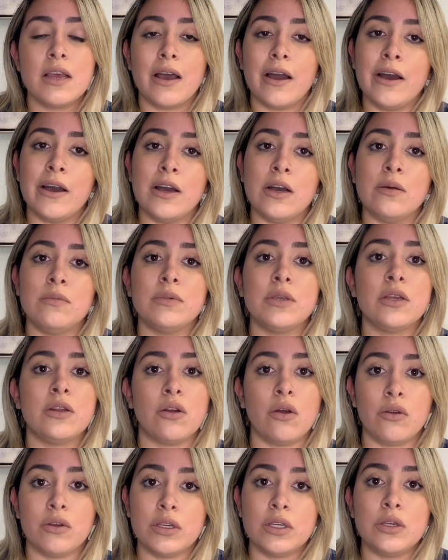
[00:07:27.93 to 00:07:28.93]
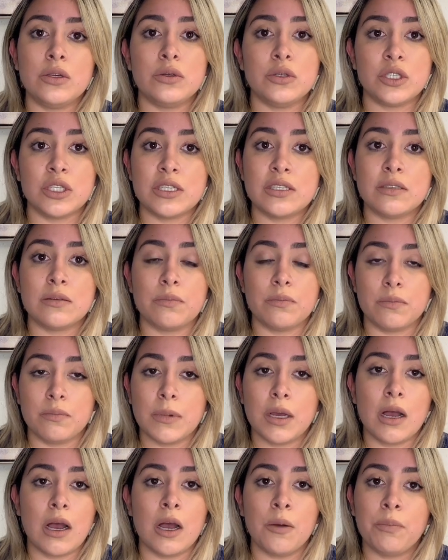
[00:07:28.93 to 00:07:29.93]
you just
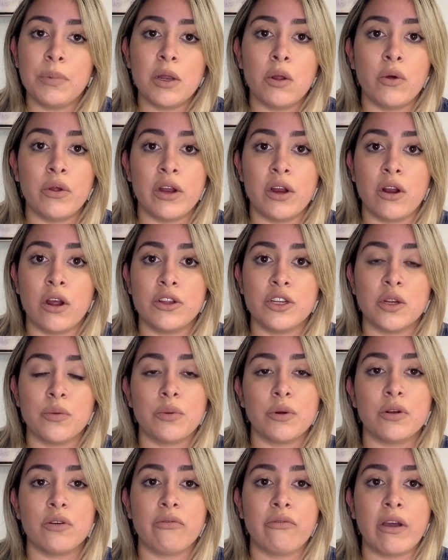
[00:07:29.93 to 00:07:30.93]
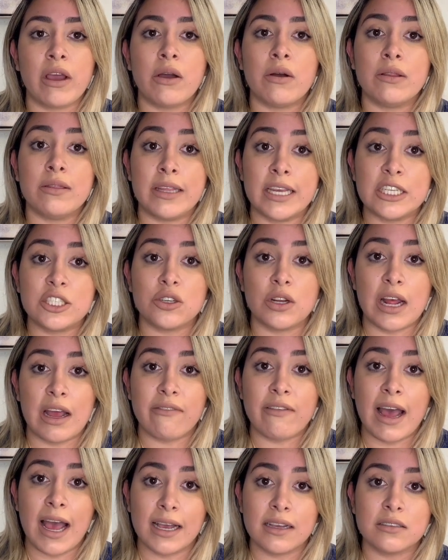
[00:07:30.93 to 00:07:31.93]
upload it on your profile and they should
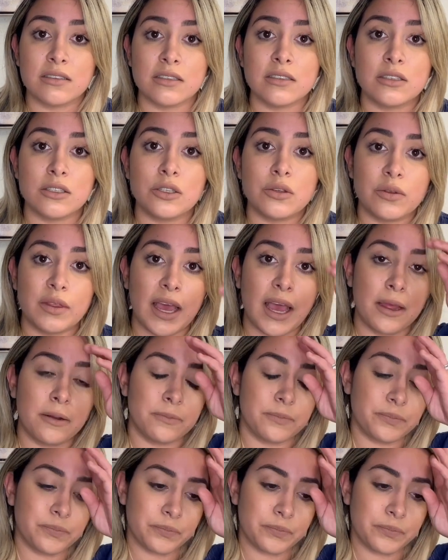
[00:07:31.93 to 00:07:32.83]
have access to that.